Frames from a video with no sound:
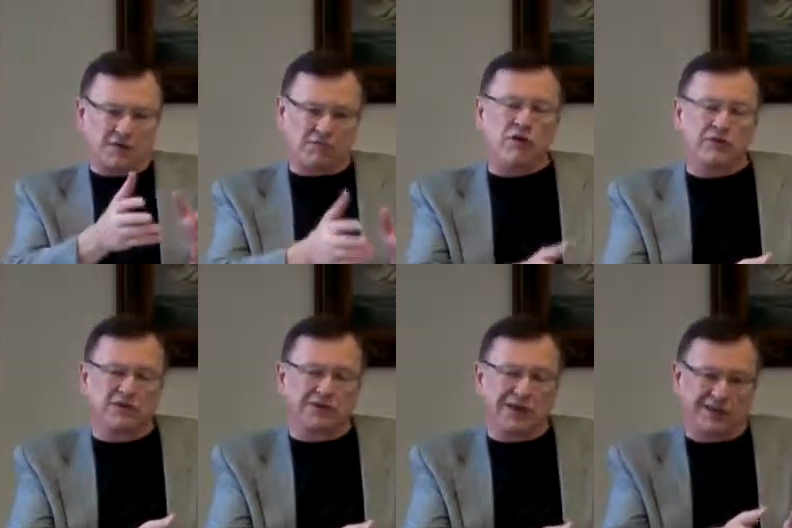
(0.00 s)

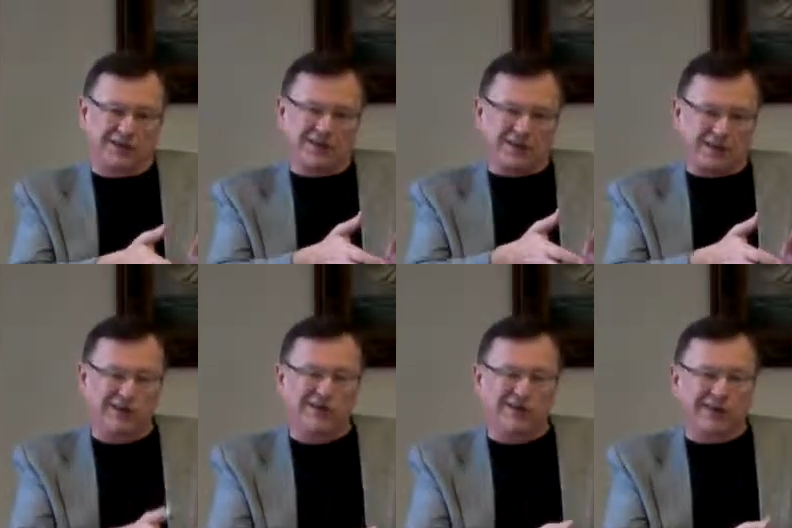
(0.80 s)
focused on
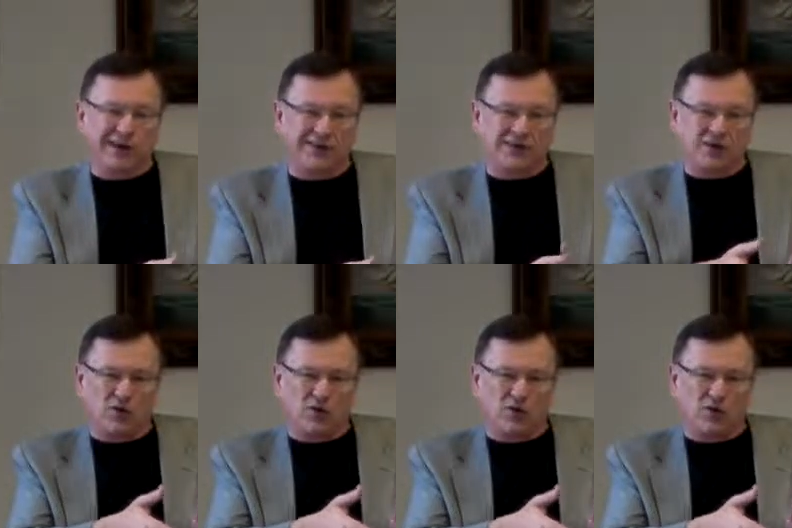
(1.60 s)
undergrads,